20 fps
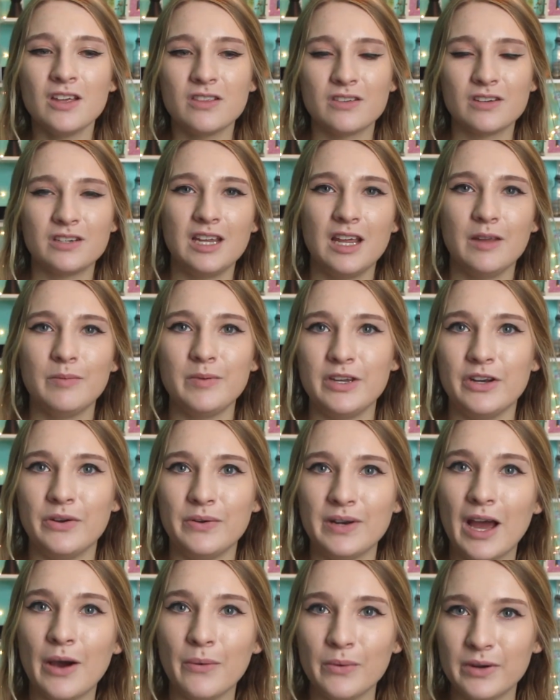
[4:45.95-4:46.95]
So it'd take me,
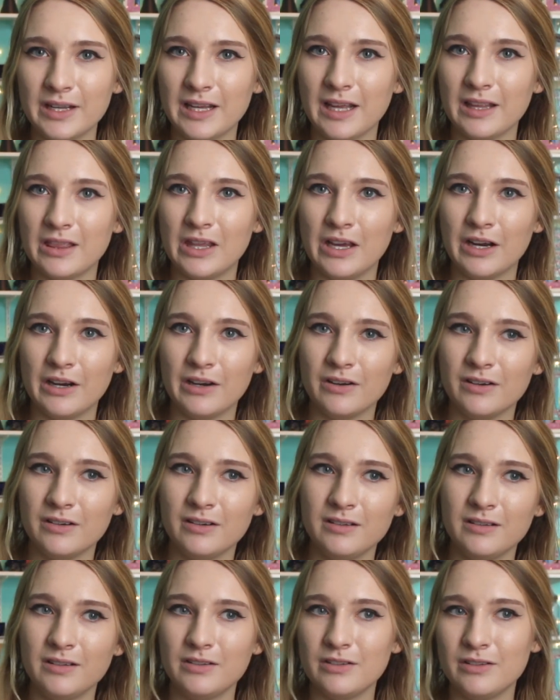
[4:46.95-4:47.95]
an hour to get there,
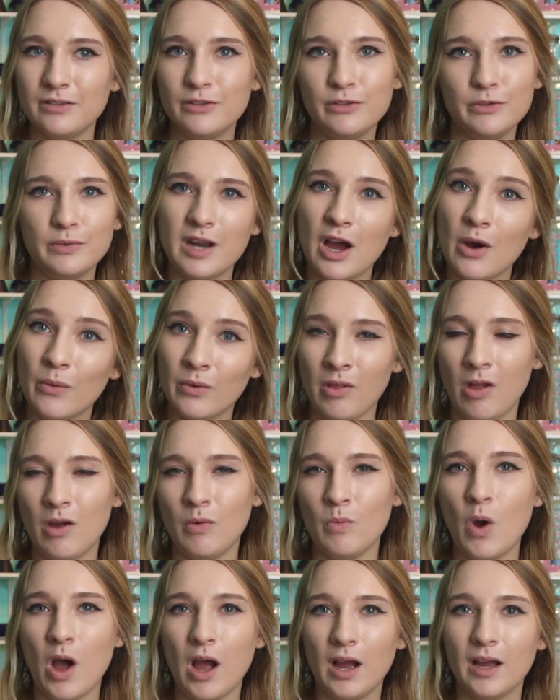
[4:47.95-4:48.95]
do an
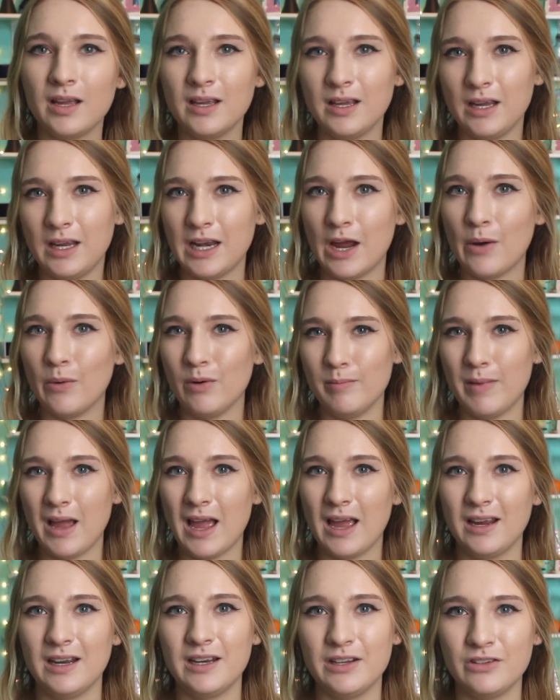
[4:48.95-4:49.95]
hour-long walk, an hour
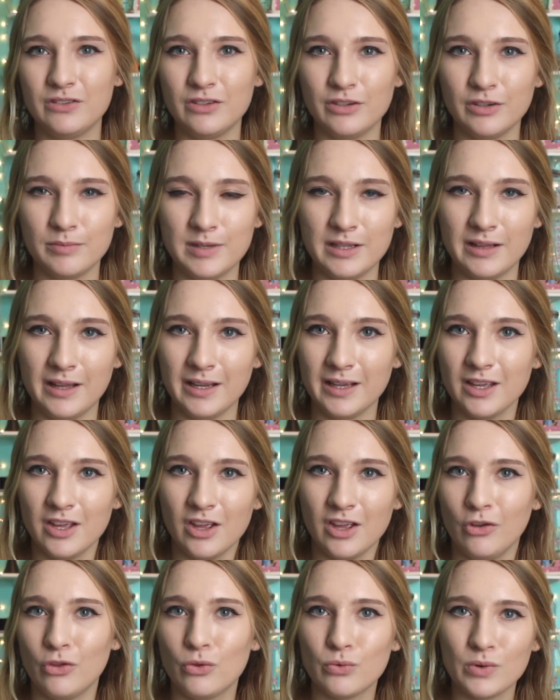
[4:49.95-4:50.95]
back, and it took me
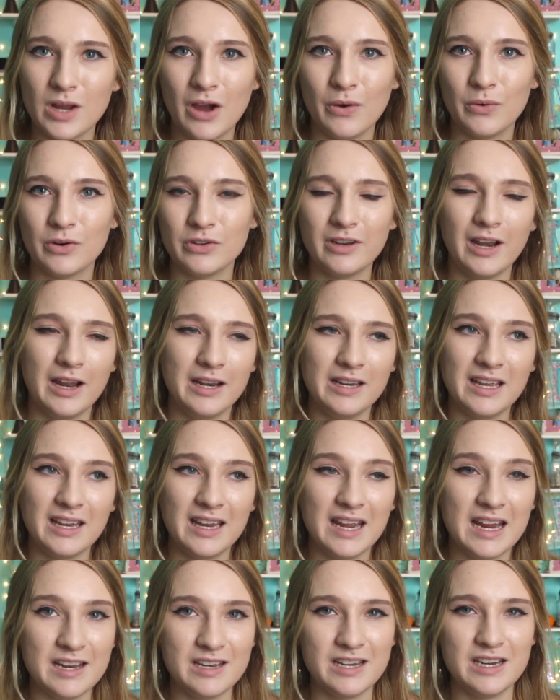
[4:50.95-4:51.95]
3 hours and I'd
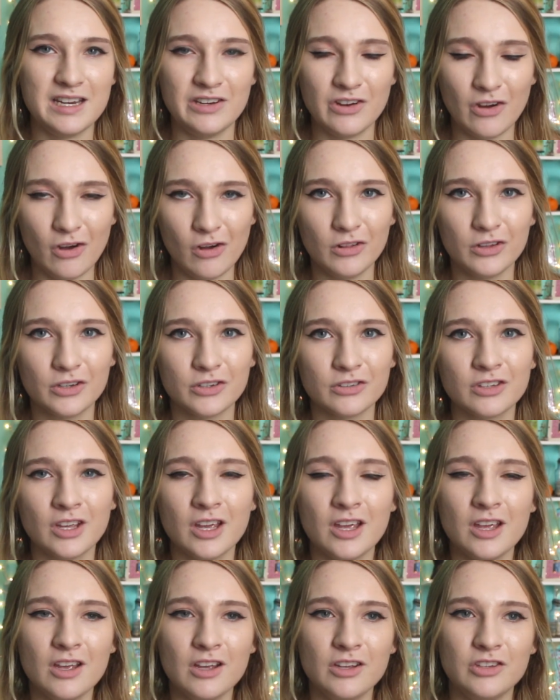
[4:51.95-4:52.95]
get $18.
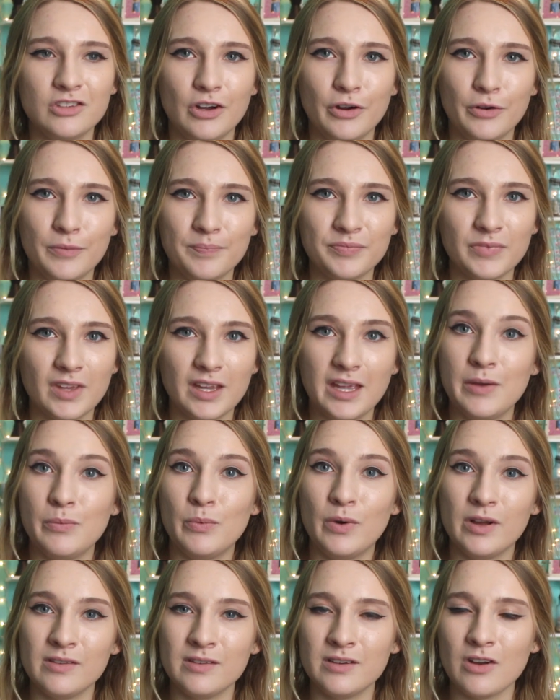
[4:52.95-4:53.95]
So
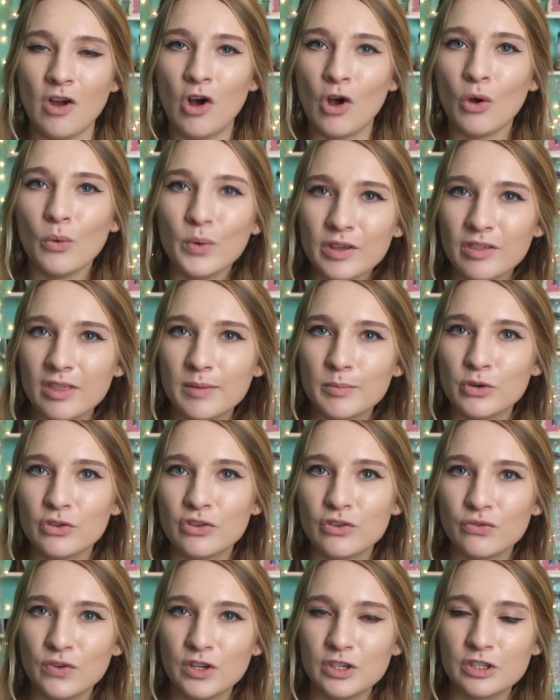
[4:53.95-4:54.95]
it wasn't always the
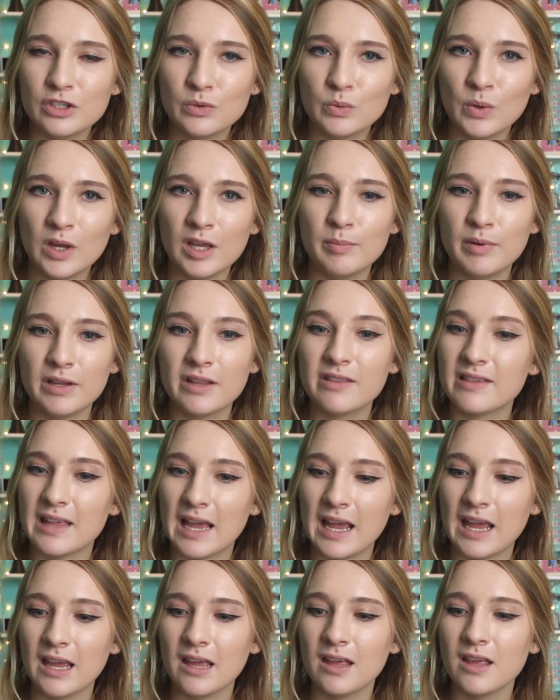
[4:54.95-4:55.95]
most efficient way, but
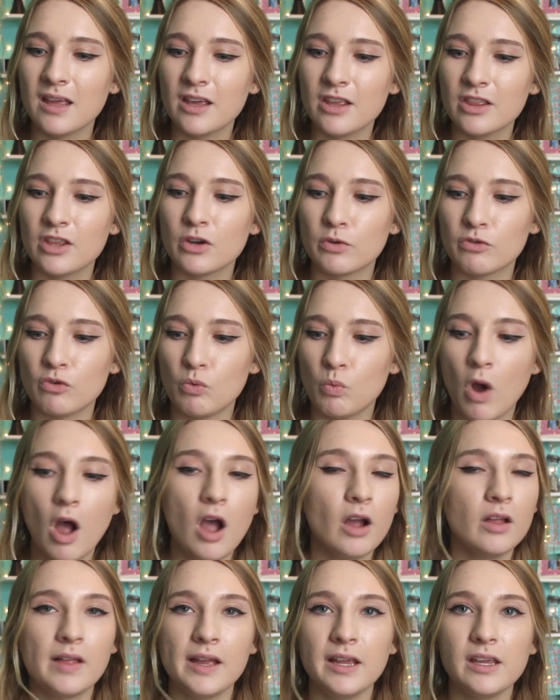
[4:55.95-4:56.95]
say there was a
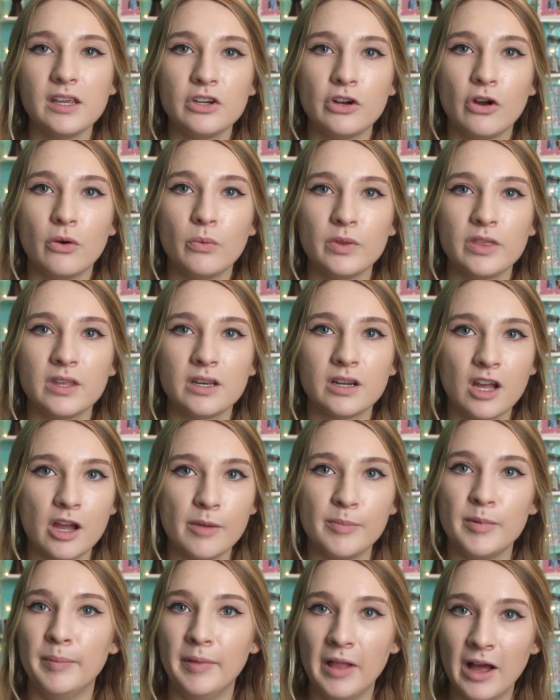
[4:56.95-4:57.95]
walk within a
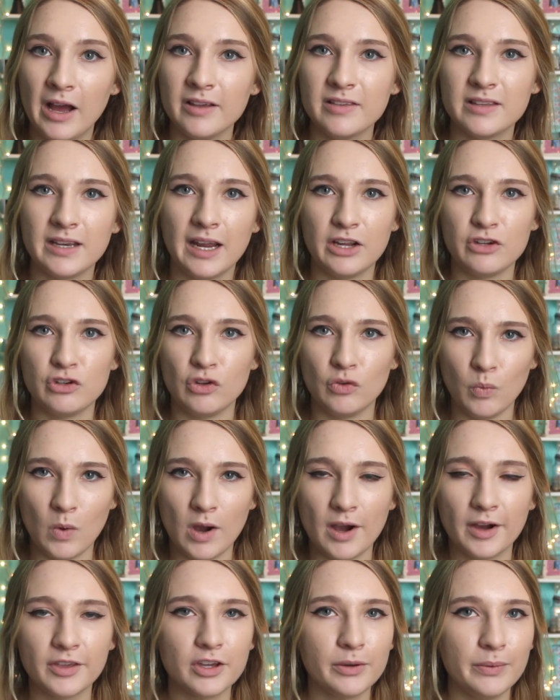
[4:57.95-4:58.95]
couple blocks and I could just
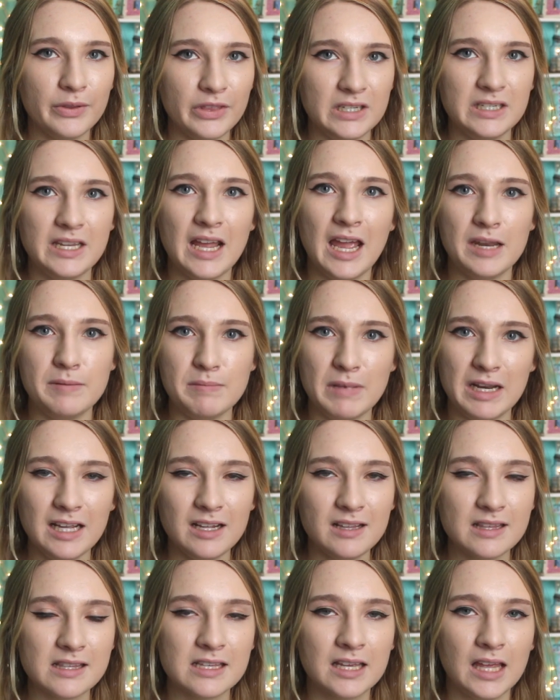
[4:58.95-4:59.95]
walk there within 10
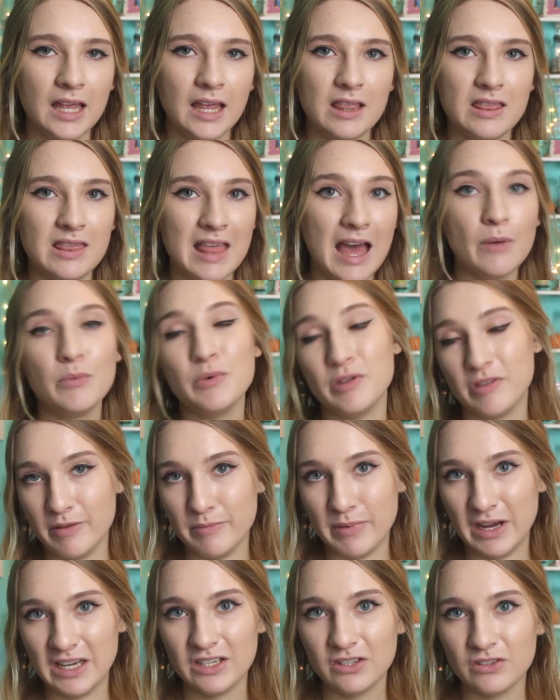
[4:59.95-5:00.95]
minutes. That was
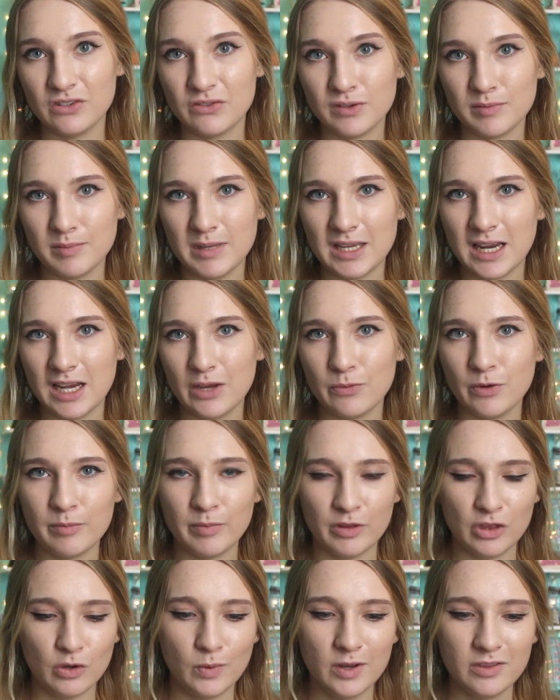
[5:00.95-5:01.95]
the best for me anyway,
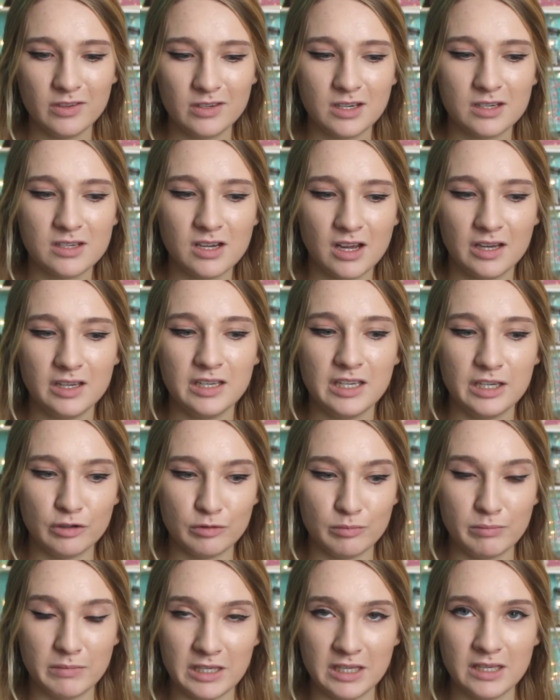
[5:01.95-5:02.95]
but there wasn't a ton
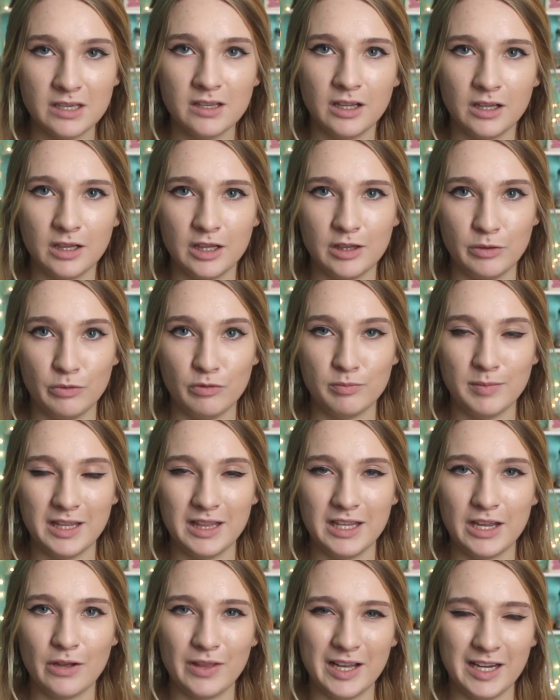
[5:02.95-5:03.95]
near me. It was
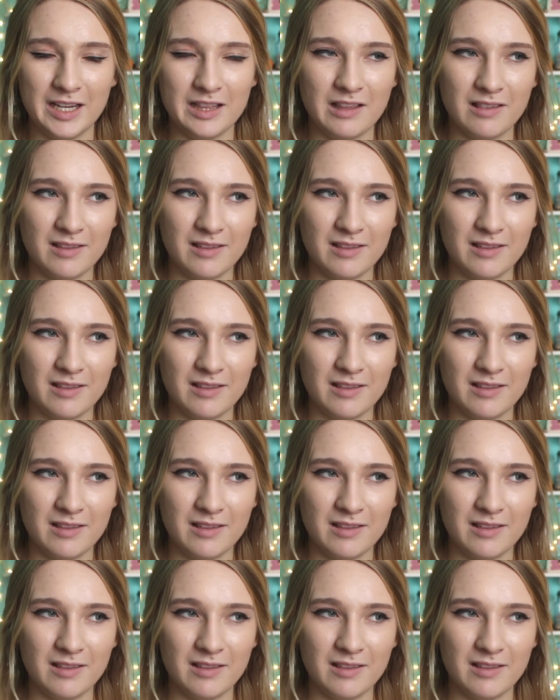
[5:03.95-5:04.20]
mainly out in